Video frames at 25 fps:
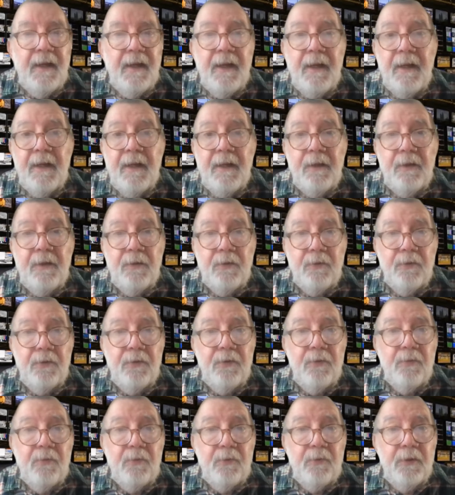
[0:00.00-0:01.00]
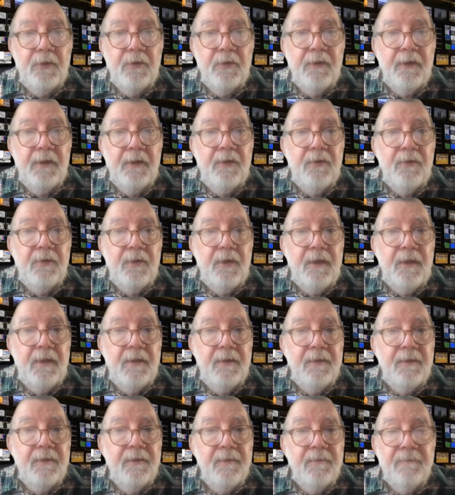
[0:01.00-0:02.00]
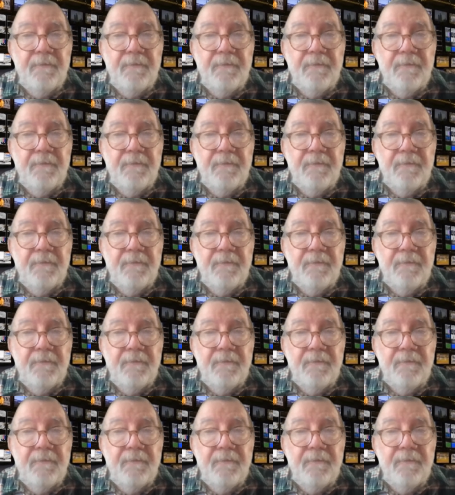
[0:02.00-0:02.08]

And it grew really great